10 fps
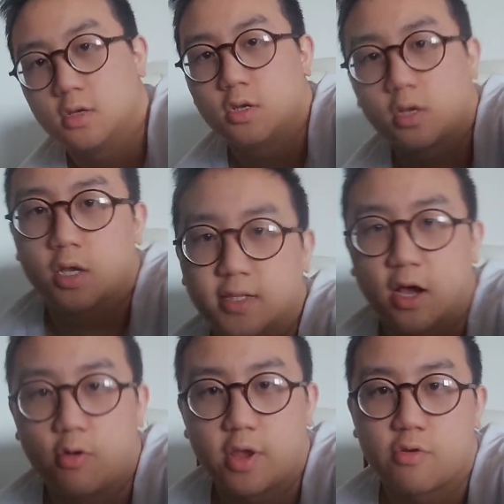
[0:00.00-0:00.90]
because that
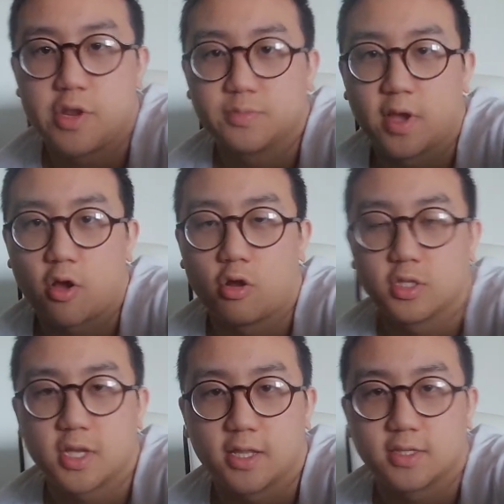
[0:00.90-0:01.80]
will increase my
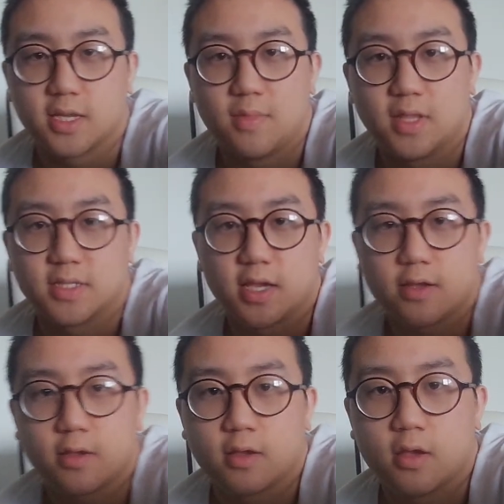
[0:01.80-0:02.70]
content ability.
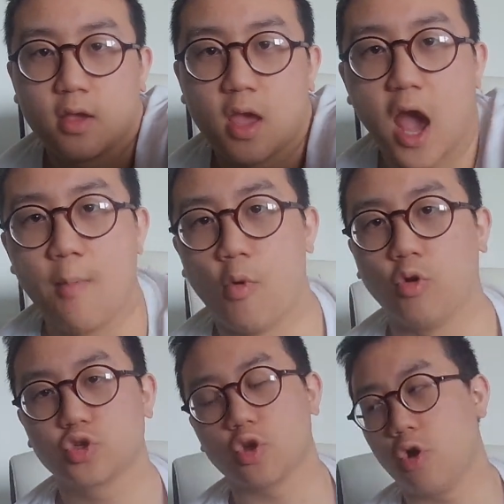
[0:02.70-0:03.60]
I'm
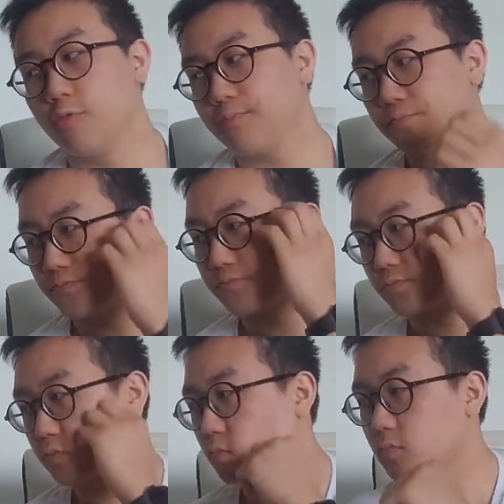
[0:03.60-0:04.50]
also
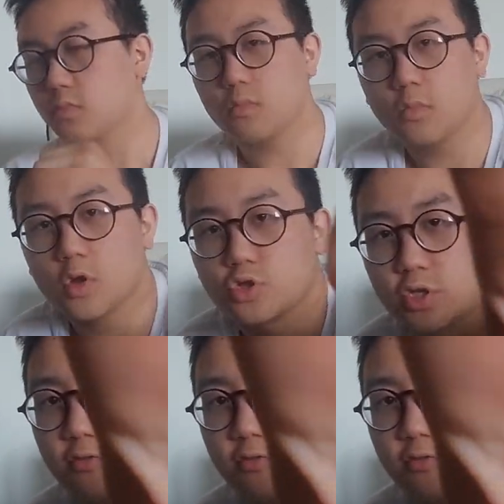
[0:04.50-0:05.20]
trying